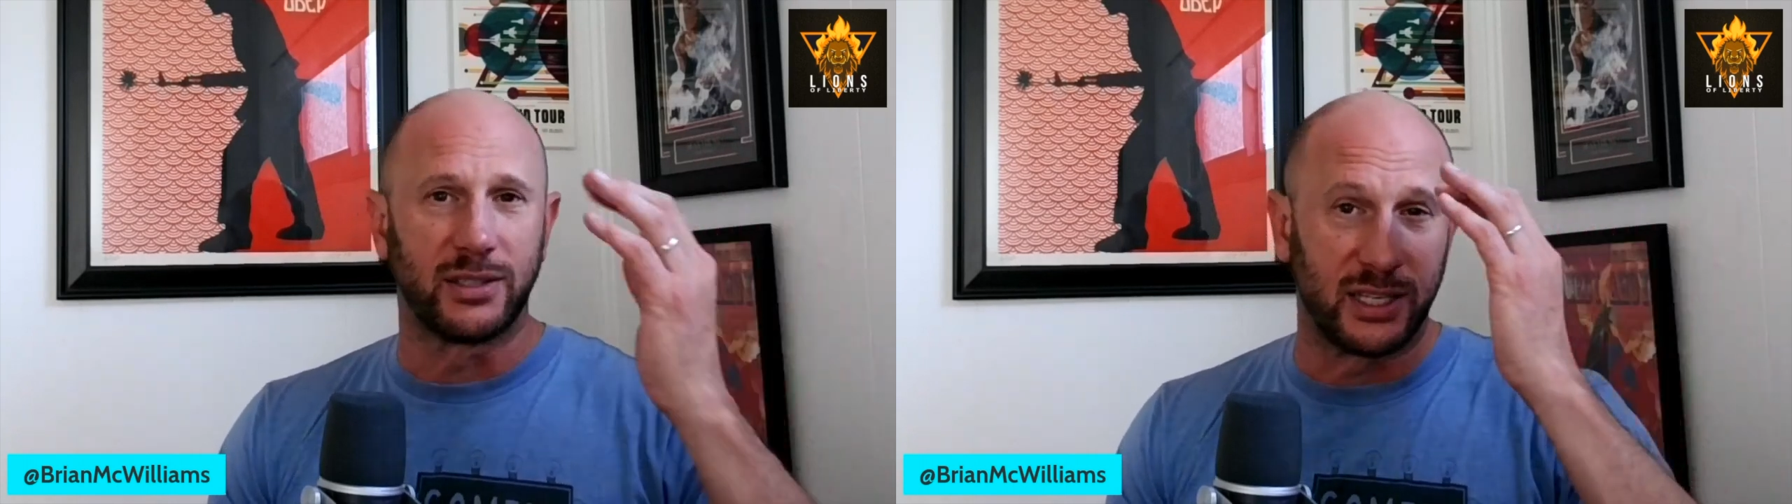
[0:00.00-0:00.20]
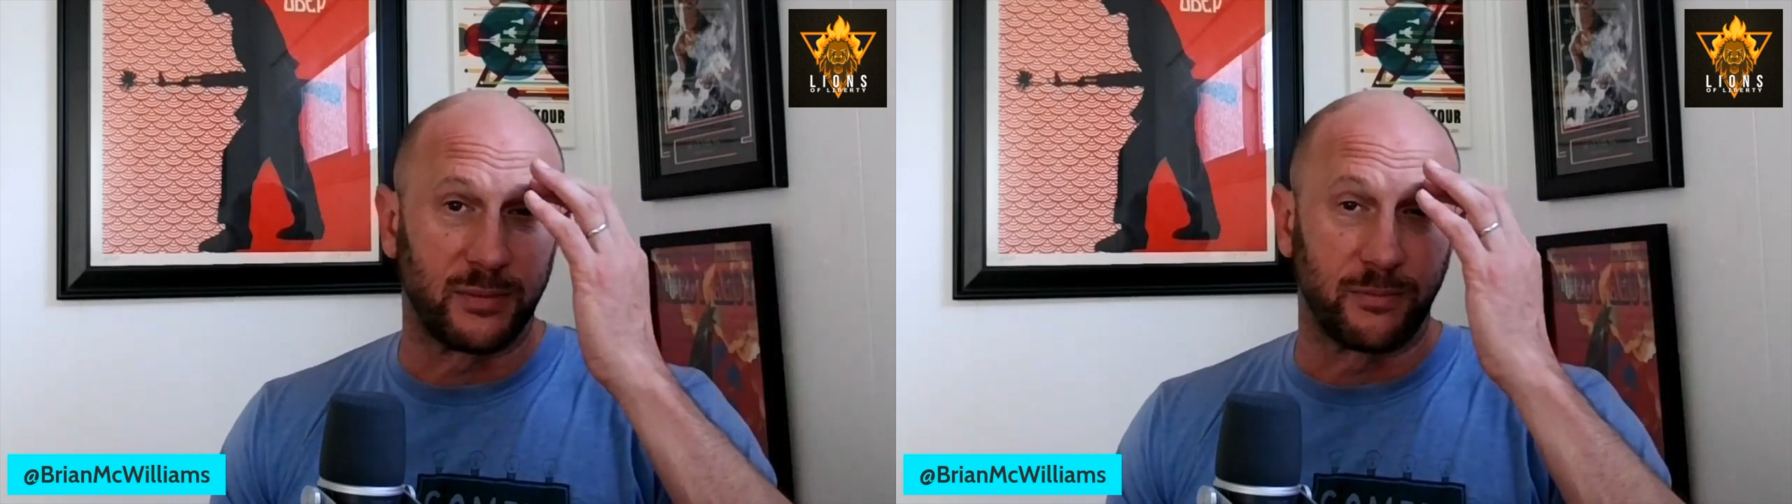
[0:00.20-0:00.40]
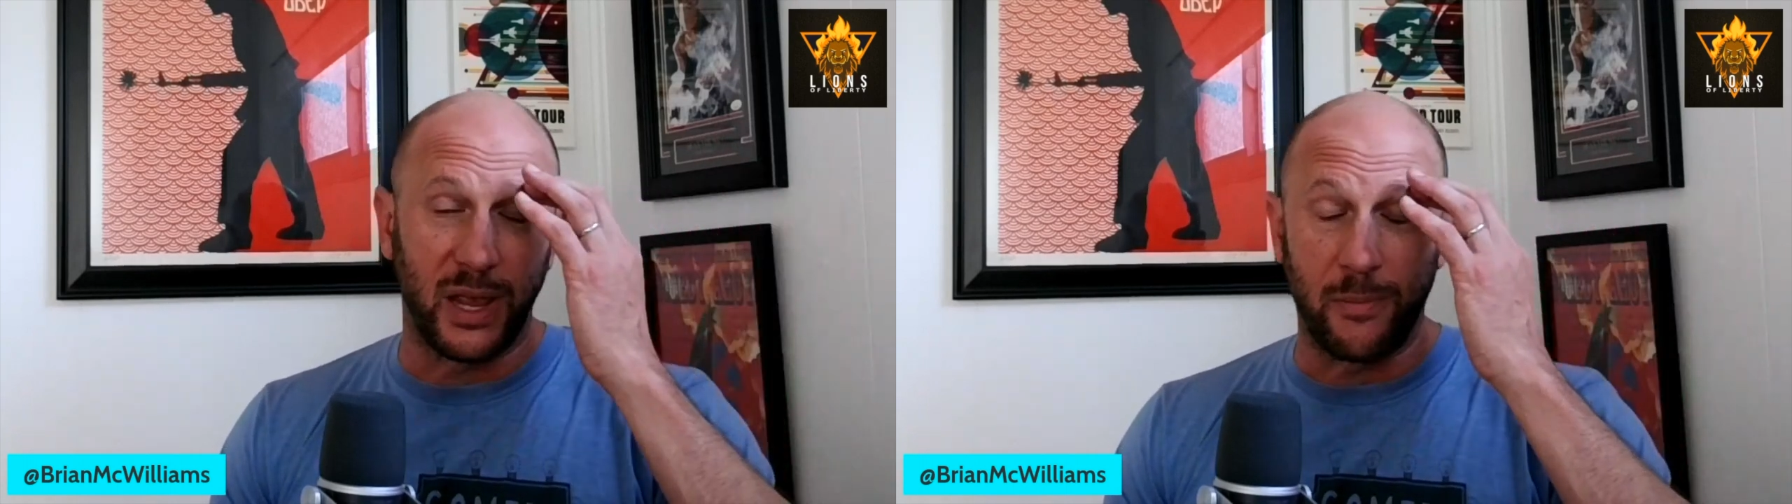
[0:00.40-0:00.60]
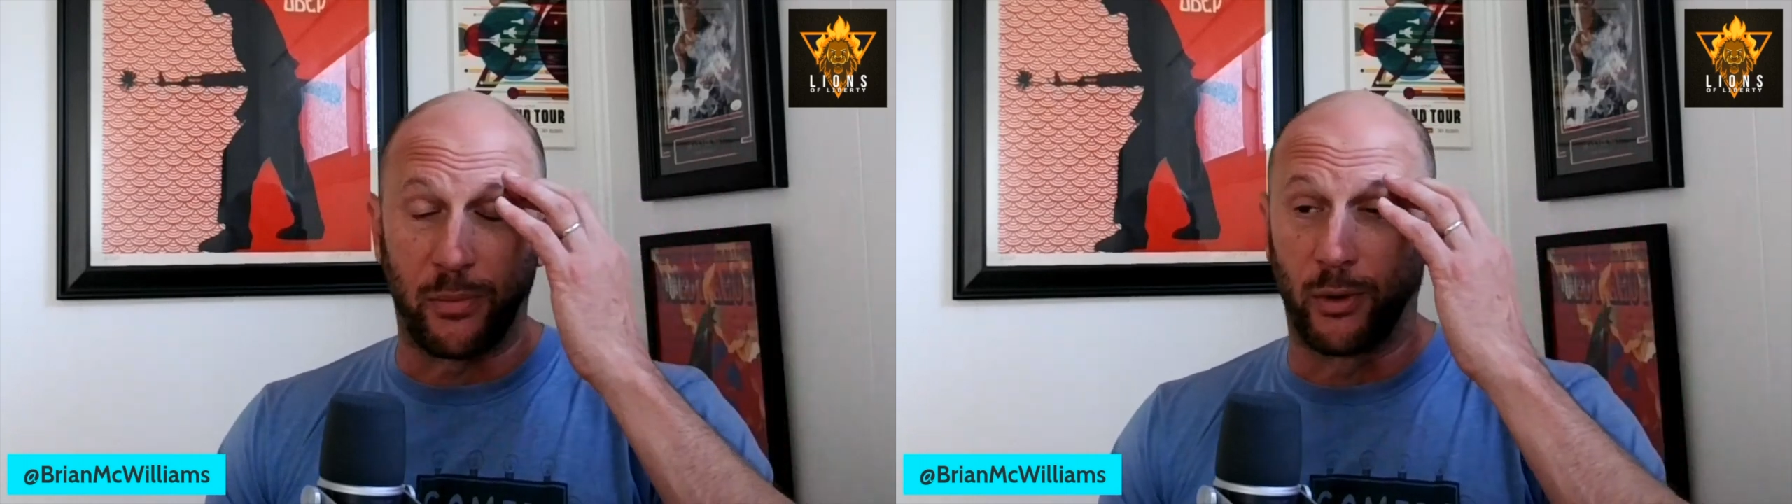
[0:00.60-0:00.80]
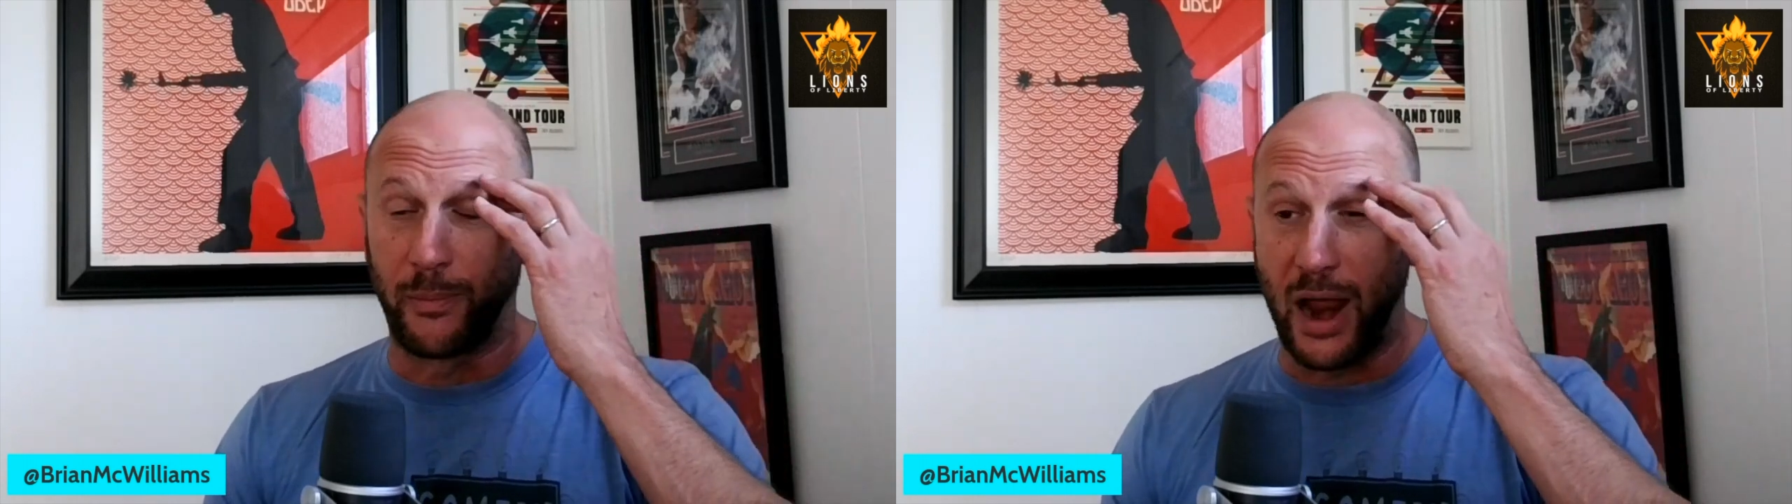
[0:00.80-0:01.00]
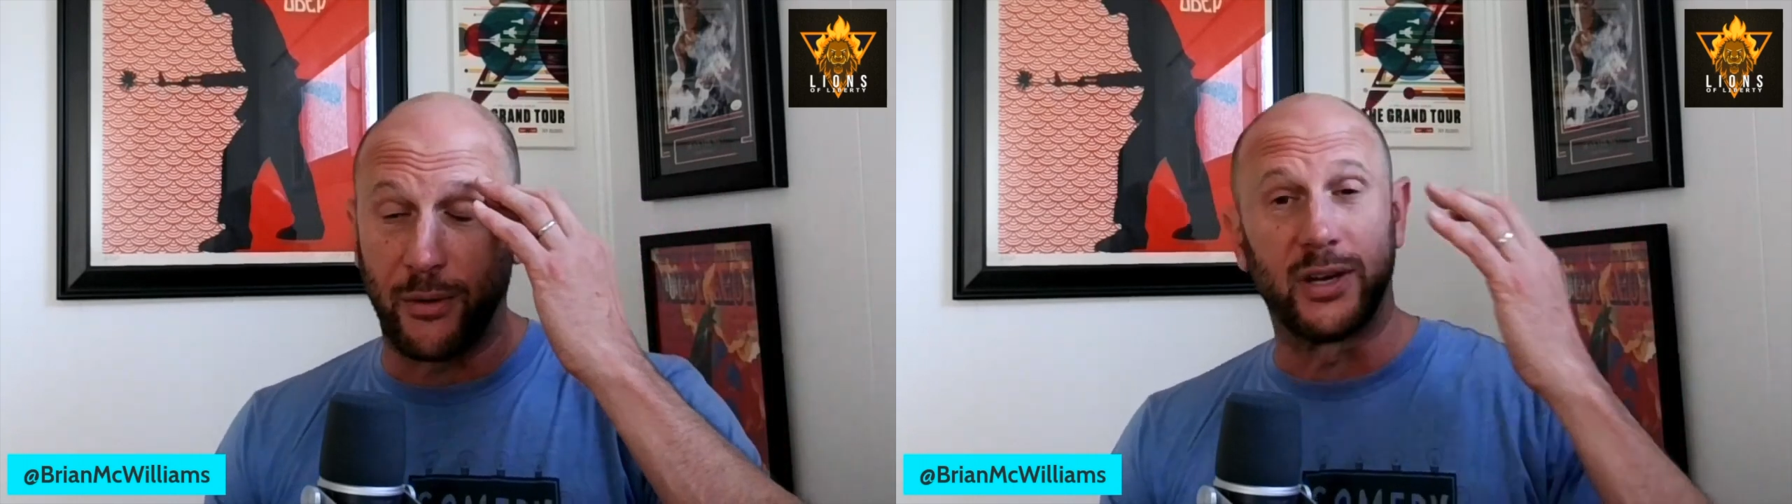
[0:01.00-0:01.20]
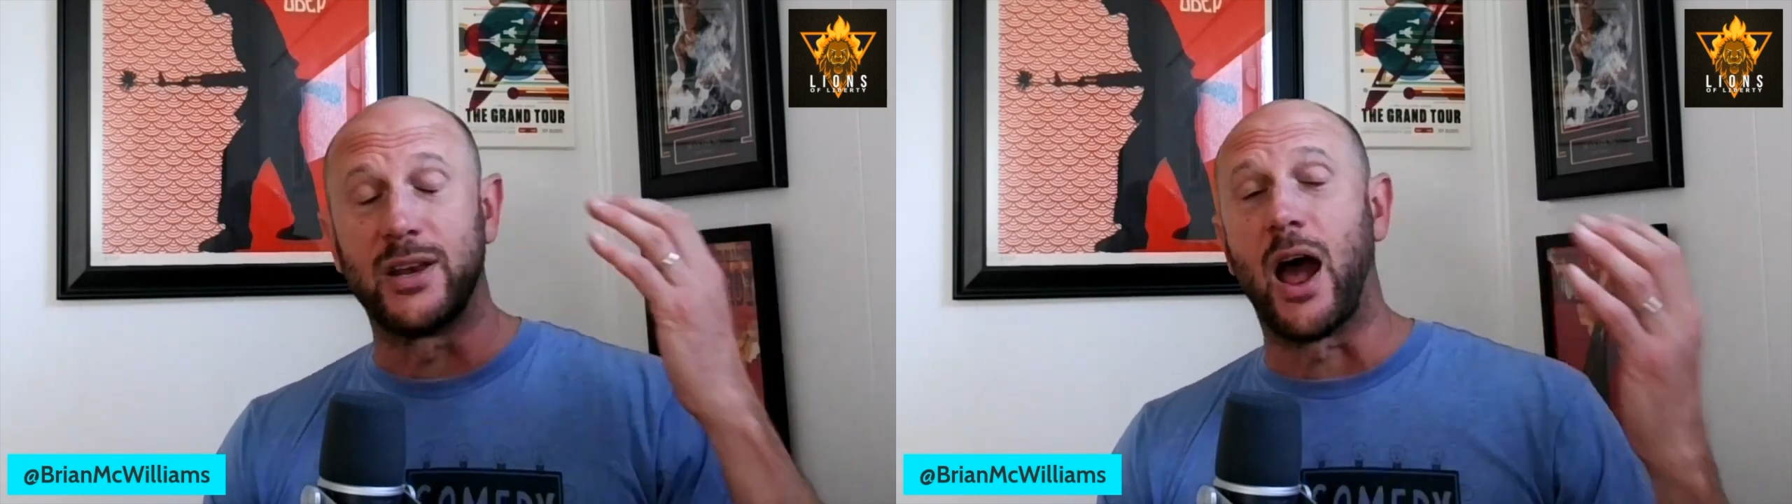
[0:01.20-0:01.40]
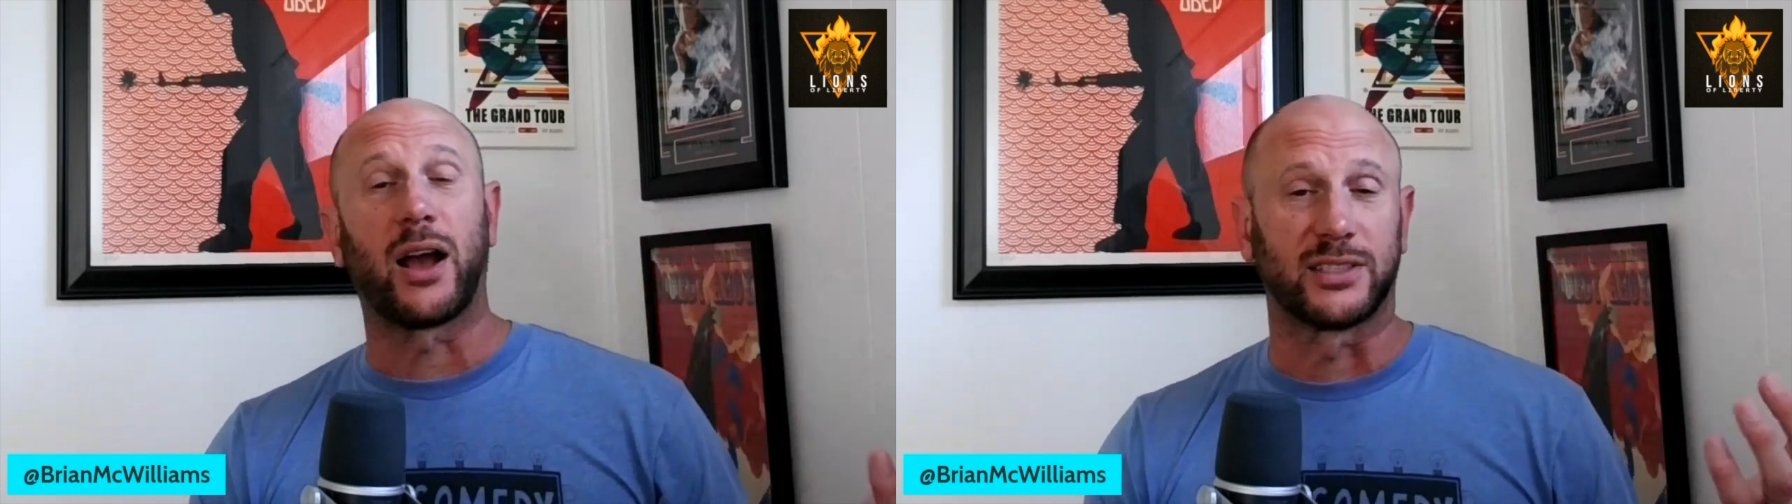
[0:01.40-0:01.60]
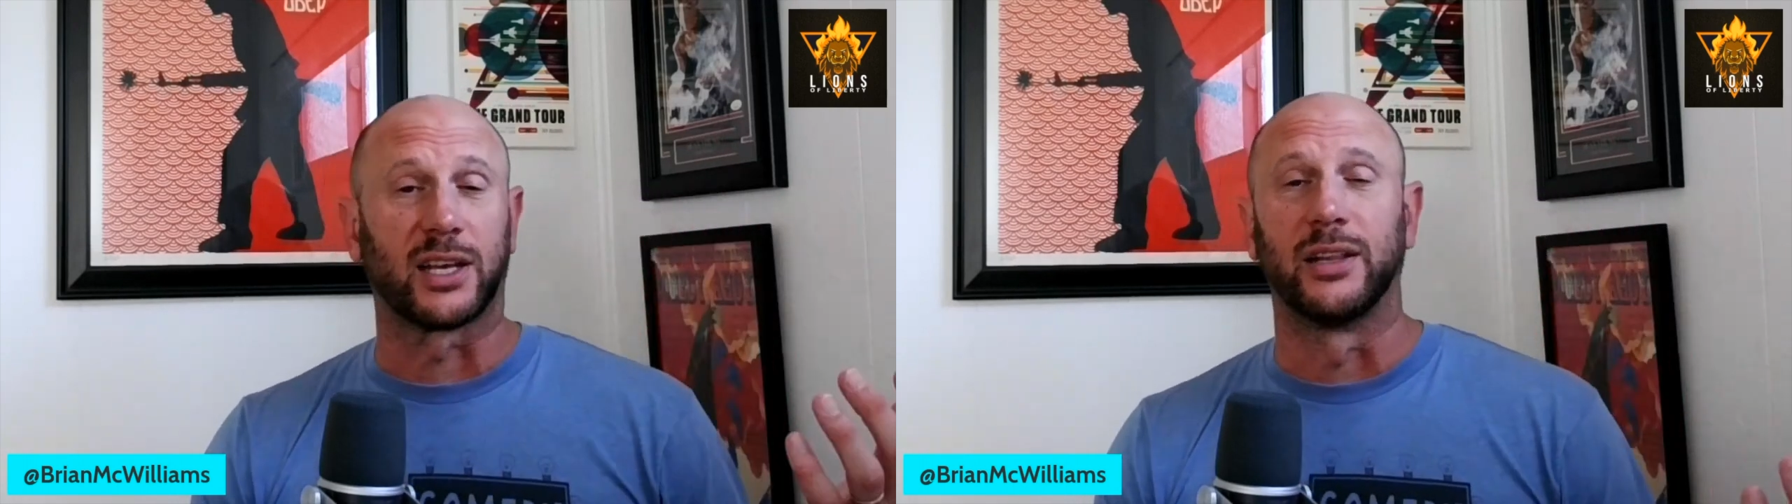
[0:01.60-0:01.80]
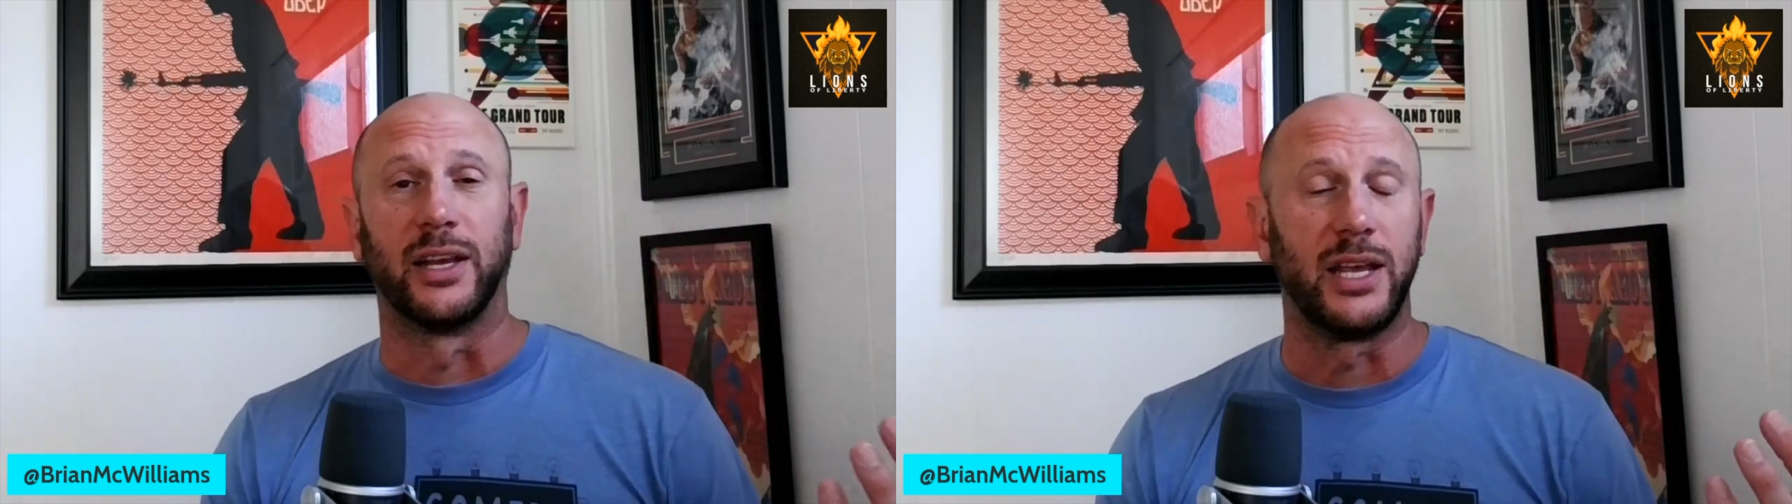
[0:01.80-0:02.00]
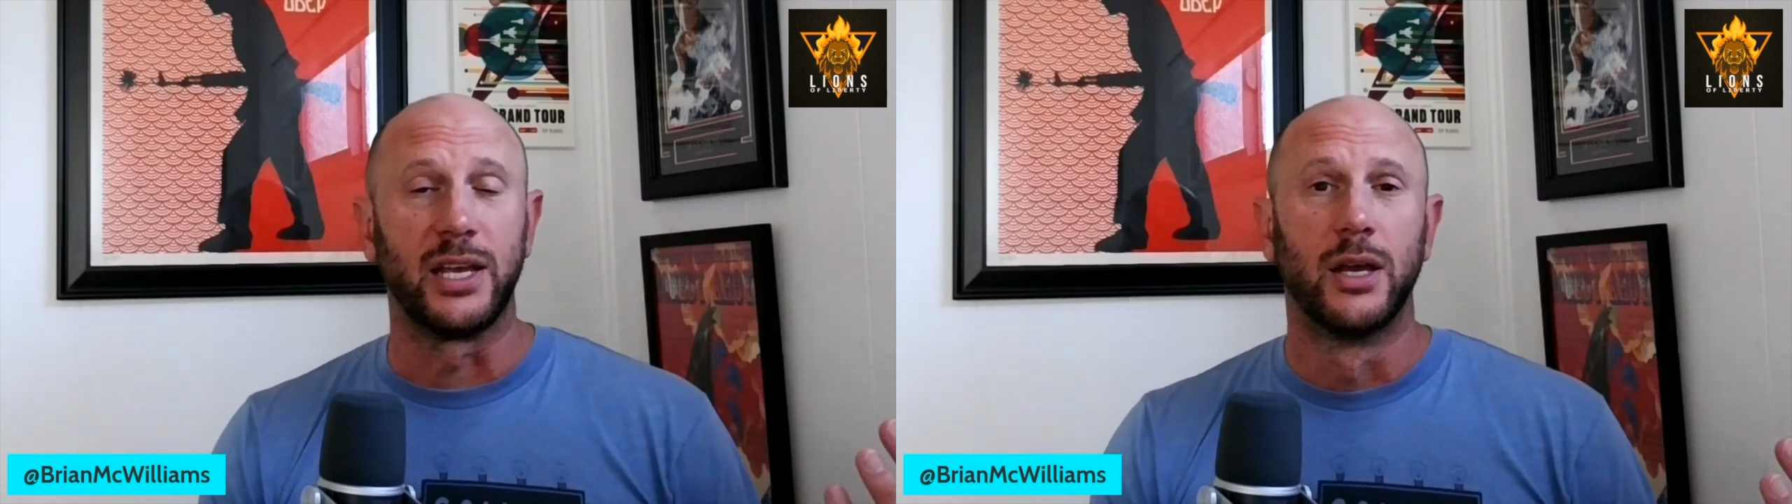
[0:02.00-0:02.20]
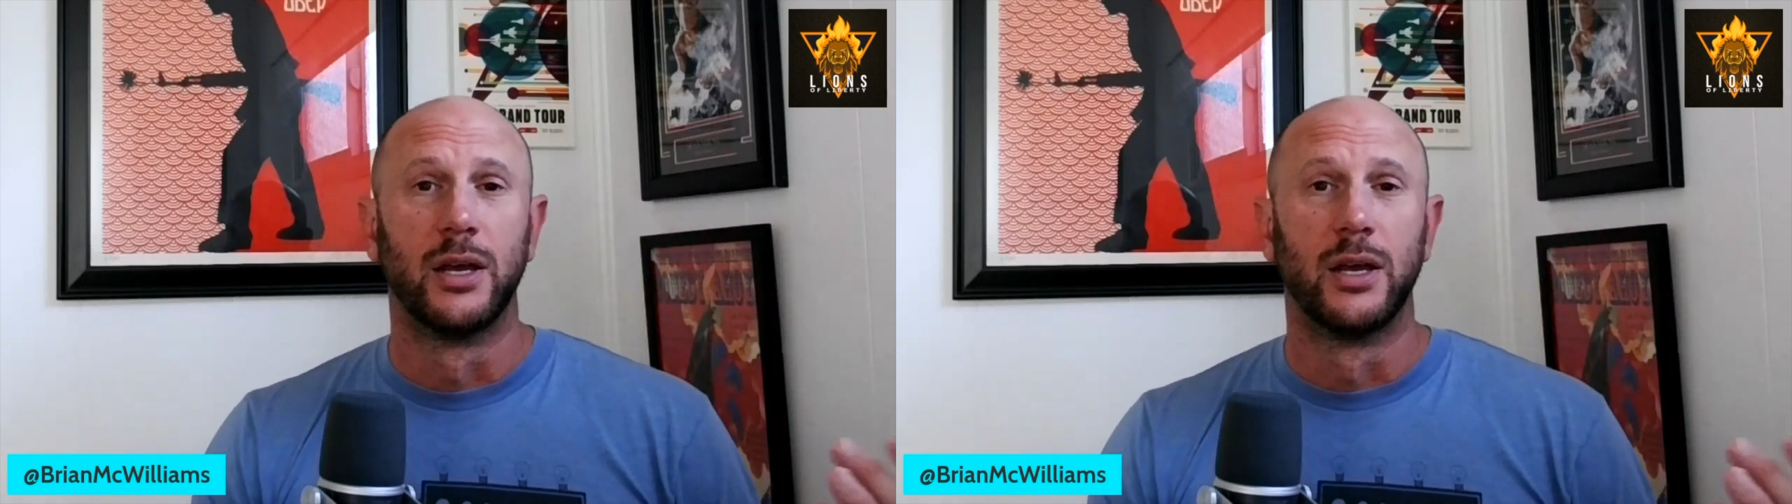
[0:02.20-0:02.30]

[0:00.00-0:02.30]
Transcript: these people paradoxically